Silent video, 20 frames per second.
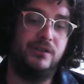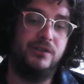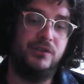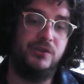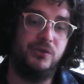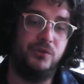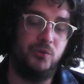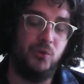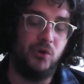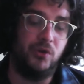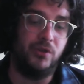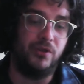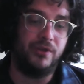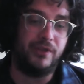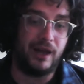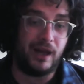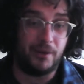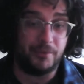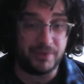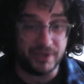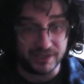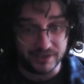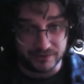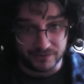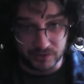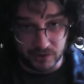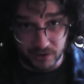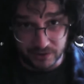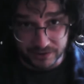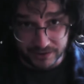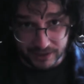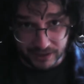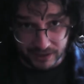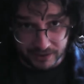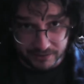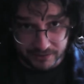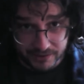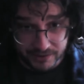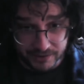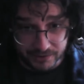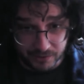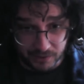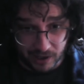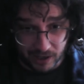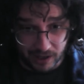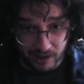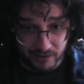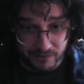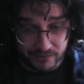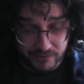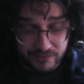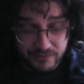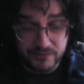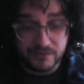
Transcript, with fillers: you want that piece of content to have